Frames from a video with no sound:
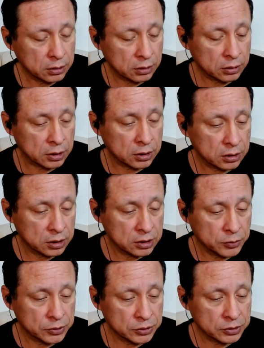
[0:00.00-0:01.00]
Okay, these
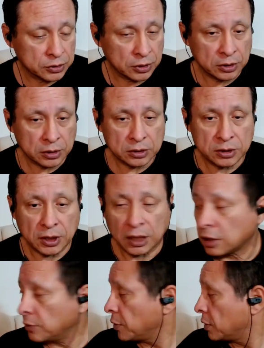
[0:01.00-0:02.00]
books are starting to
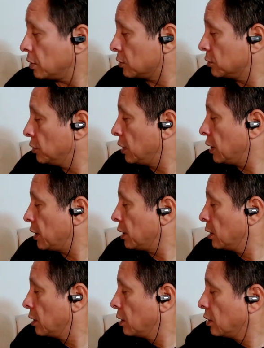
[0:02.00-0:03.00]
stack up a little too high.
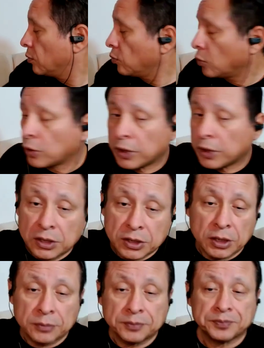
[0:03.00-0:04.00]
More
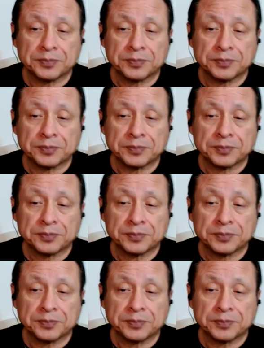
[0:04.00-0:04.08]
Nietzsche.